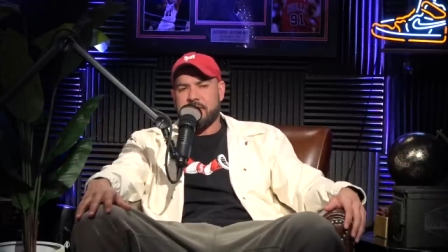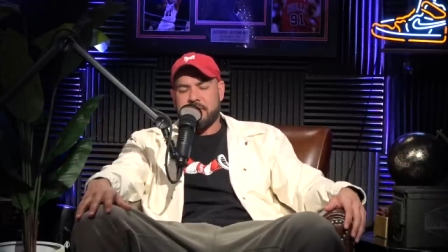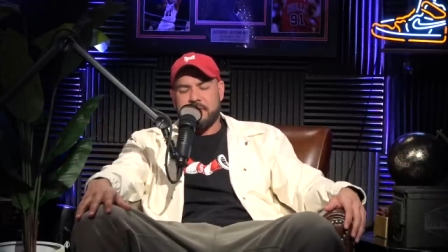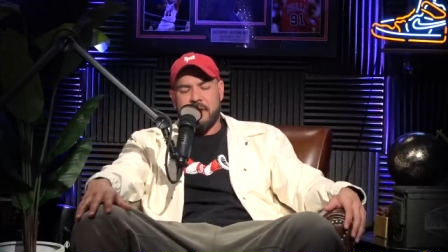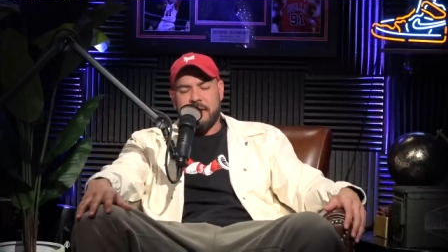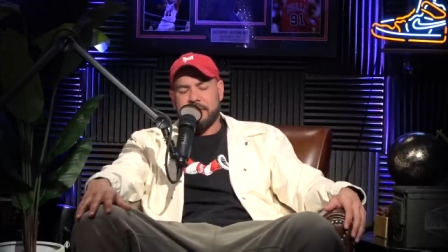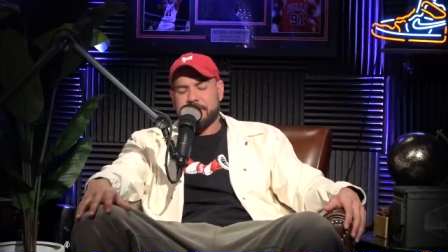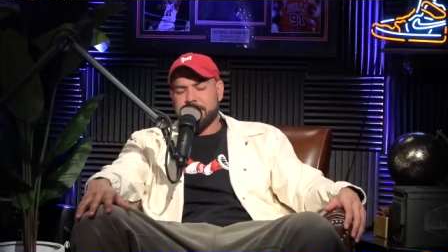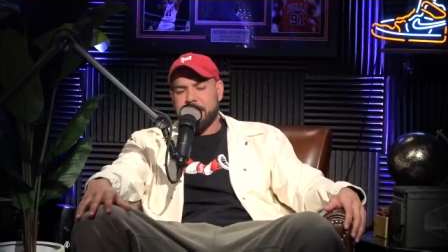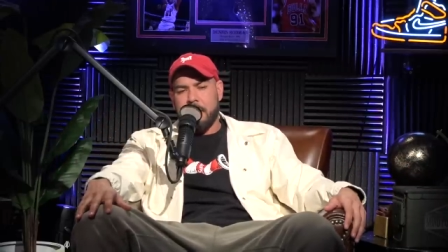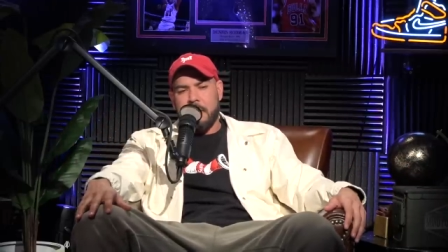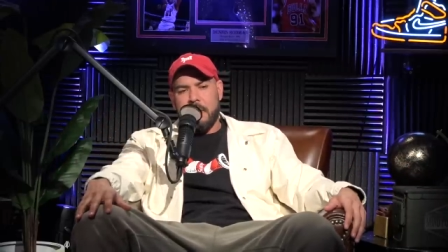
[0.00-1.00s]
It's like
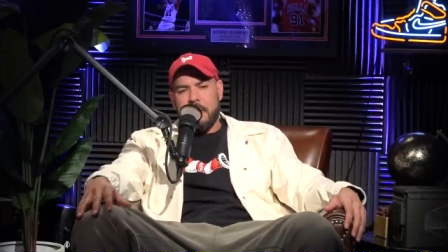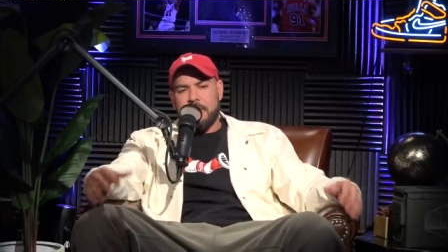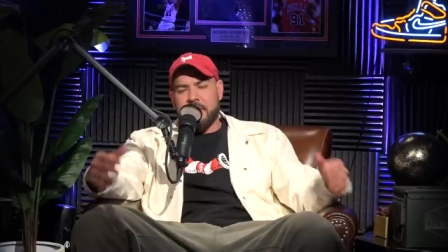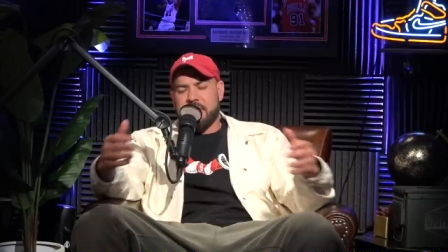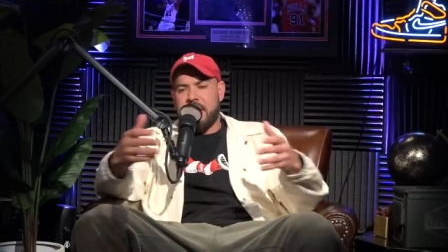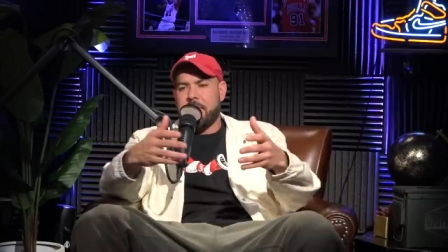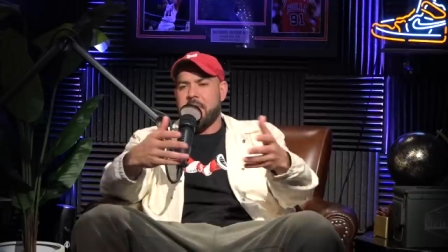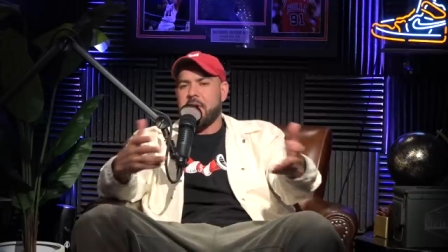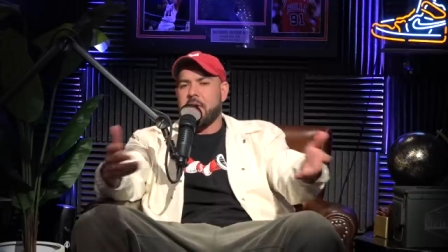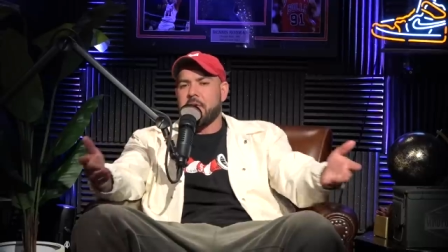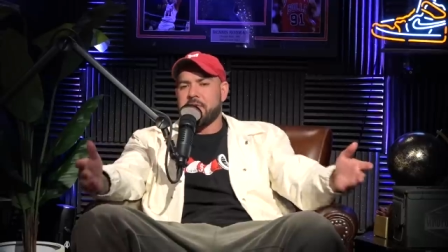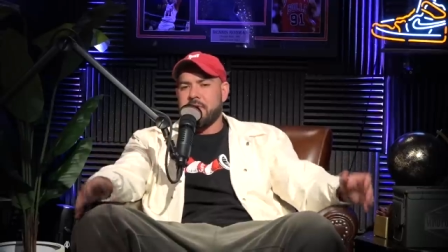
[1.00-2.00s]
the same thing
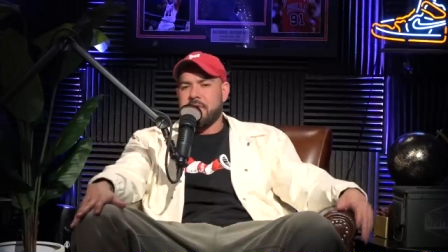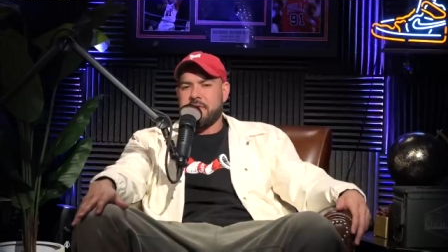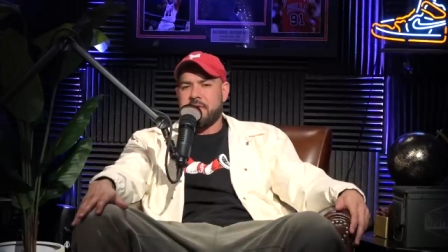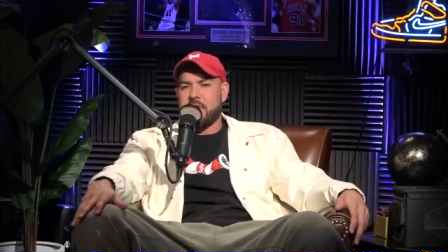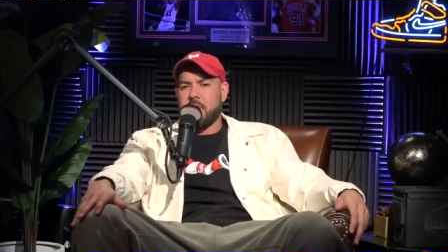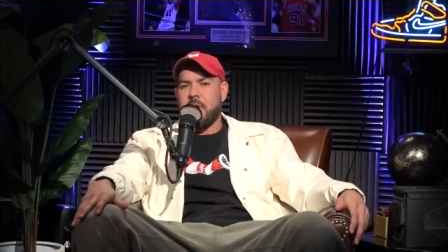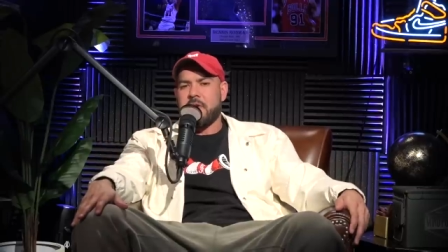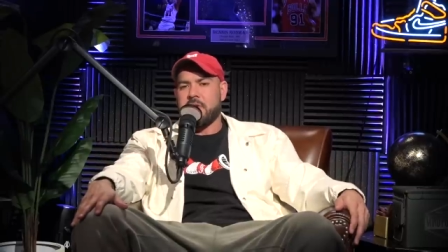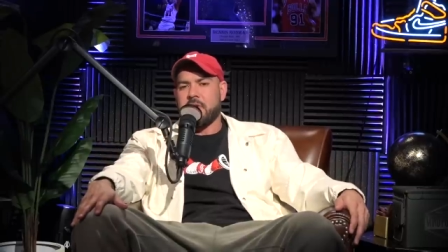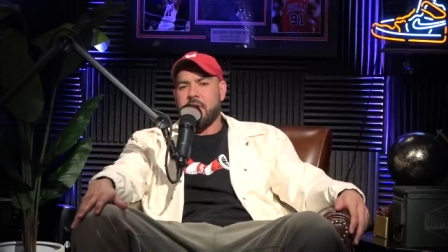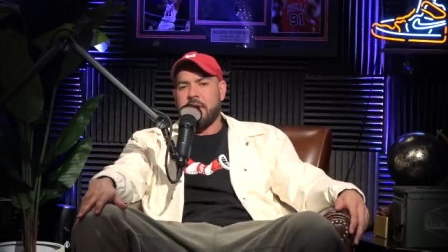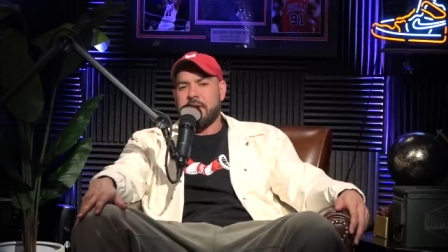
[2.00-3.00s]
goes in this
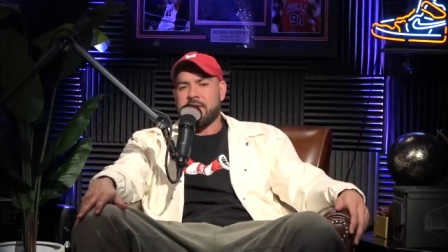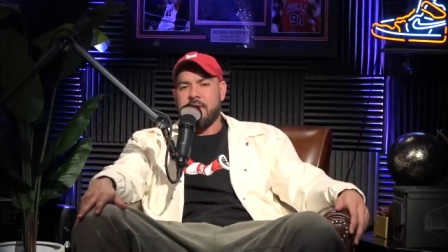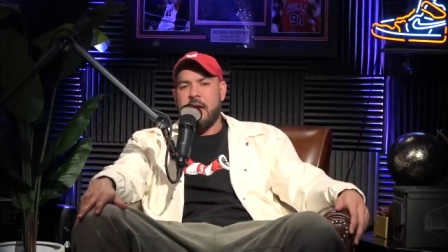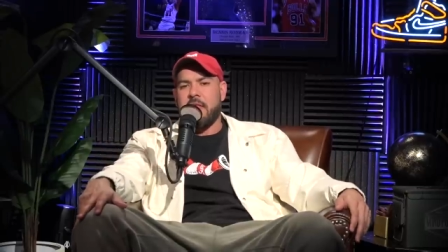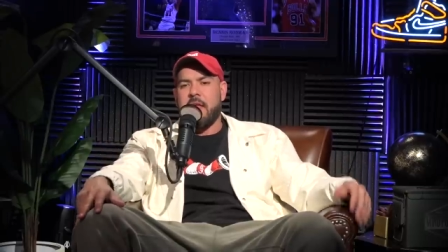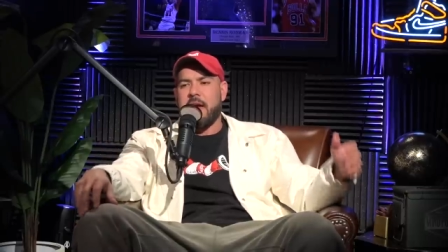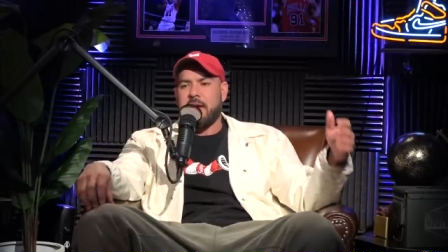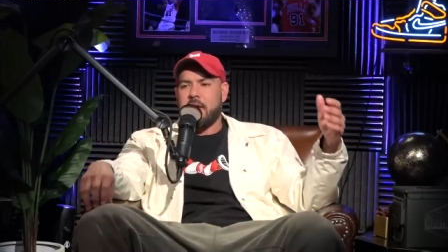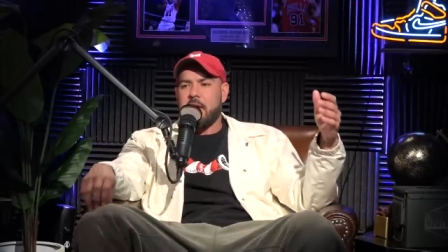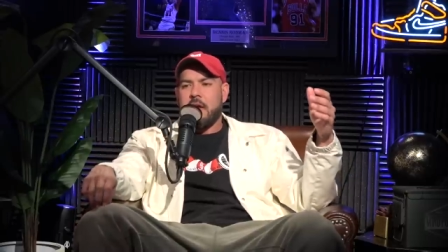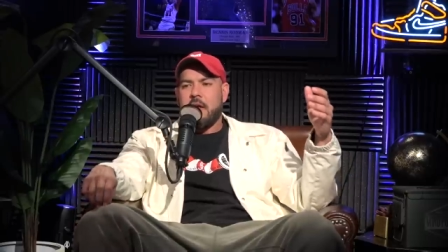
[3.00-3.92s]
situation. Like it's not like